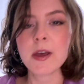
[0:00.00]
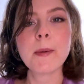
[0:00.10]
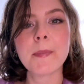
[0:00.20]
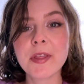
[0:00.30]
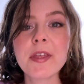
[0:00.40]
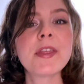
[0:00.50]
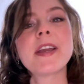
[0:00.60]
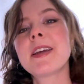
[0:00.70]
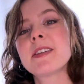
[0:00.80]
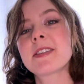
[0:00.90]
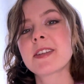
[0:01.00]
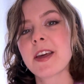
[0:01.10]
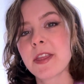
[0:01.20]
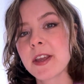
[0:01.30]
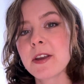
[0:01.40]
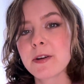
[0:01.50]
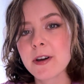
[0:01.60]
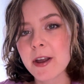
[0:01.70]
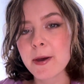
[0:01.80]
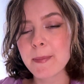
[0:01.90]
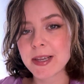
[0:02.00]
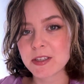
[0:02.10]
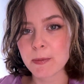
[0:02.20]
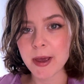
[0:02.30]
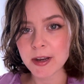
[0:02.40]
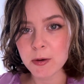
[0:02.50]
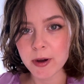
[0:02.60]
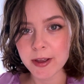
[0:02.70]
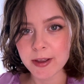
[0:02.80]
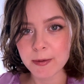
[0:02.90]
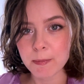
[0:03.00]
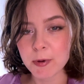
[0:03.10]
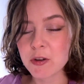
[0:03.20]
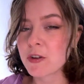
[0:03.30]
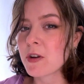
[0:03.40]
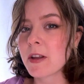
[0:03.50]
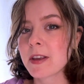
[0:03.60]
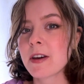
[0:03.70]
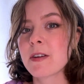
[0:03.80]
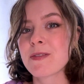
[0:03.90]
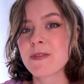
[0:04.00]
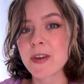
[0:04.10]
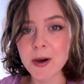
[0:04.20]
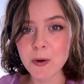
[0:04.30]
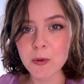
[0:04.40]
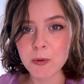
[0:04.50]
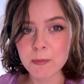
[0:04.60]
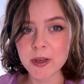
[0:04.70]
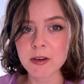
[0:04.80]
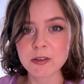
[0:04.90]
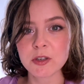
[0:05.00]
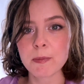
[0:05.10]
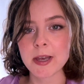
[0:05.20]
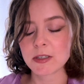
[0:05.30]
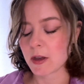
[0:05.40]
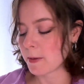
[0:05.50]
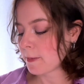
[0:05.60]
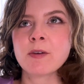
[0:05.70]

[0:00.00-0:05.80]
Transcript: But the thing is, I think you're gonna mess up anyway, but you're not gonna fail because you mess up.